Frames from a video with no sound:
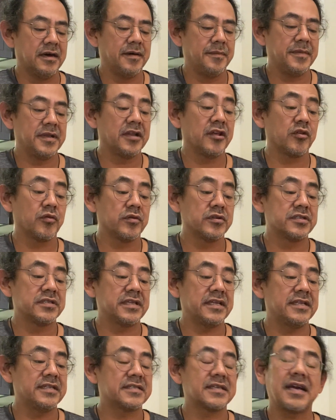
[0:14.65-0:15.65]
In other words,
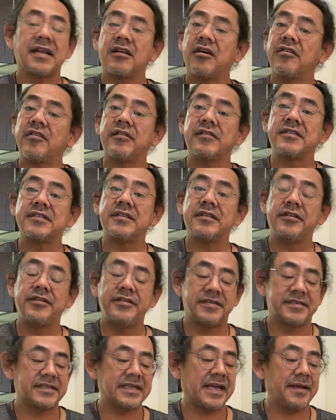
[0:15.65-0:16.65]
it's got all the
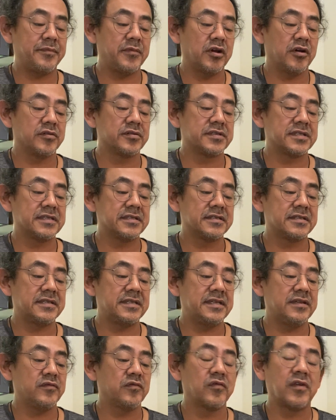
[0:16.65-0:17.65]
same notes as the
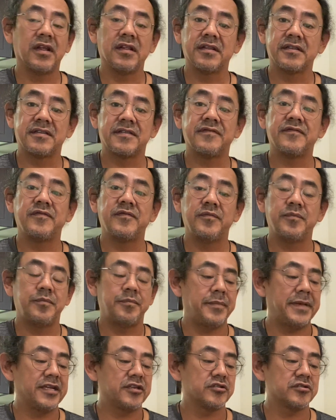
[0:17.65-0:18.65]
relative
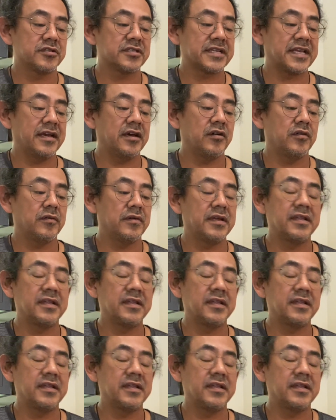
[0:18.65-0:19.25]
major scale.